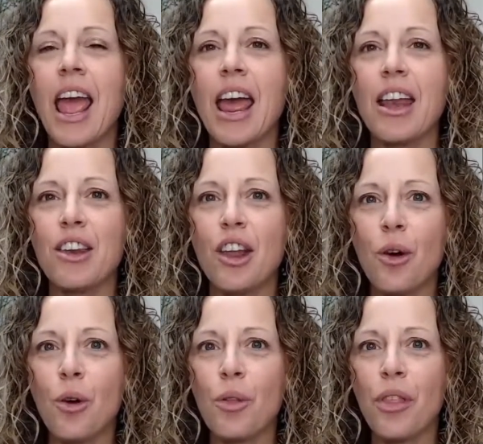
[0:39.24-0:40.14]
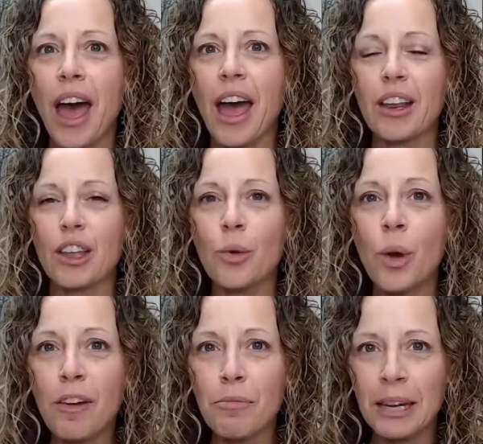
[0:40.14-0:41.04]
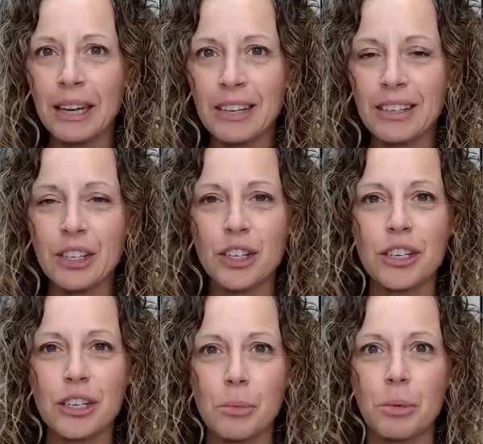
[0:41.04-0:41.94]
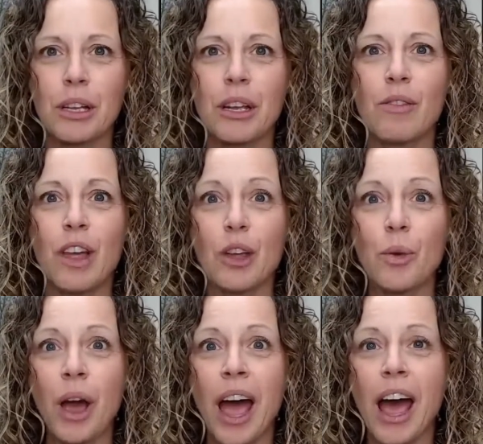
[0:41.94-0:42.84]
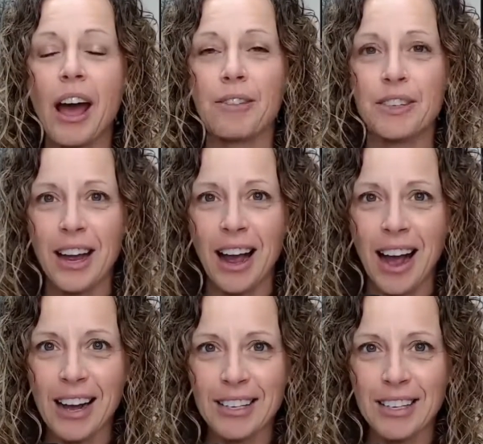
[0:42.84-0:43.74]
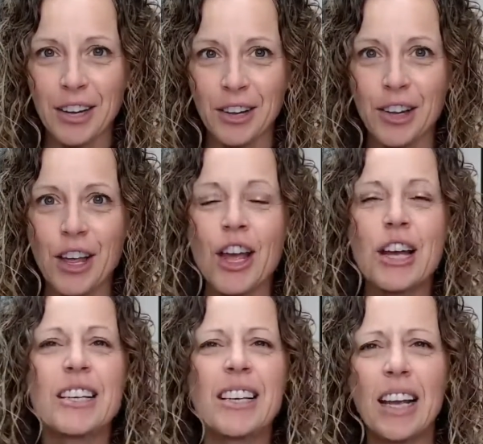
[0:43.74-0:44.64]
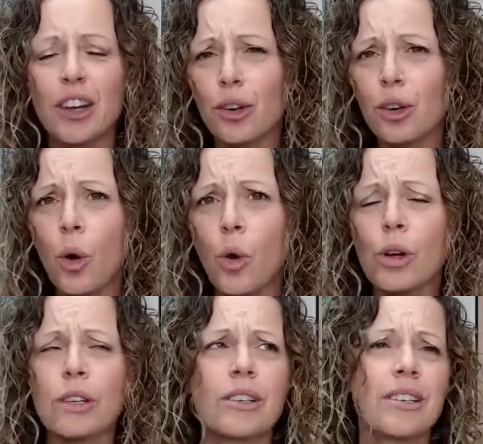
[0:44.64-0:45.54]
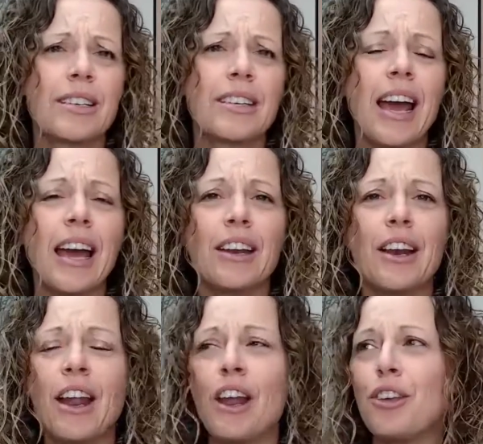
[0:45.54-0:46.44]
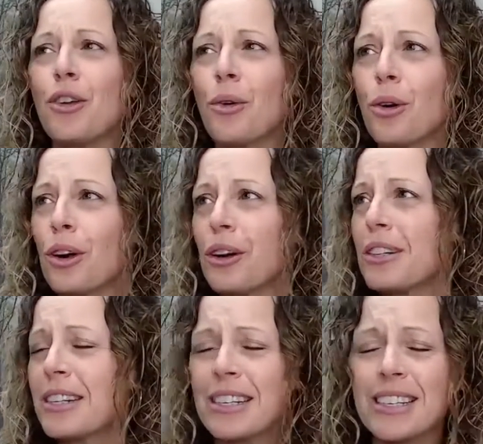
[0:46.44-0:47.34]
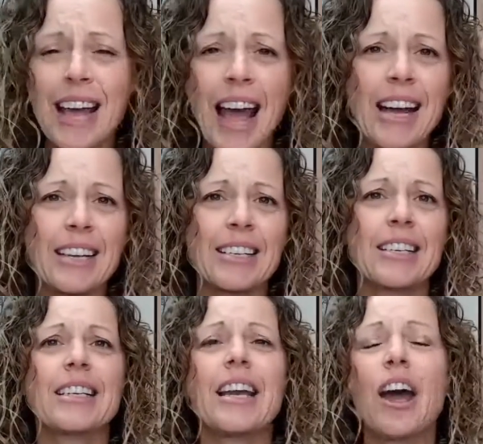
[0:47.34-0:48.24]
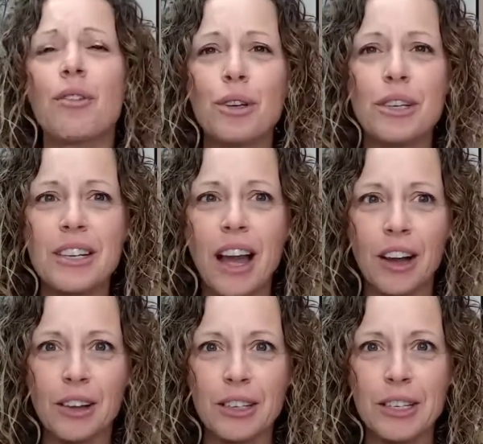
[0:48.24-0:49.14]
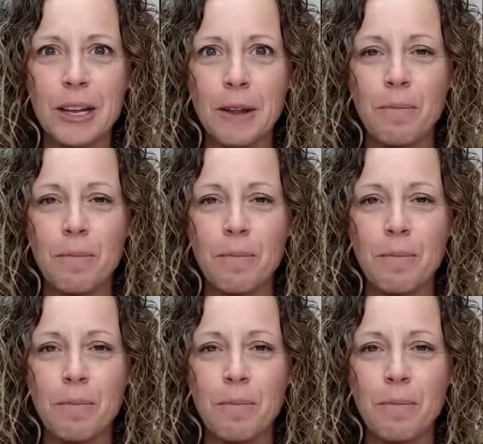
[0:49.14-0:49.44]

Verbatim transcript: and know that you have been conditioned to believe that you have to hustle to get your goals, to get your success, to get results,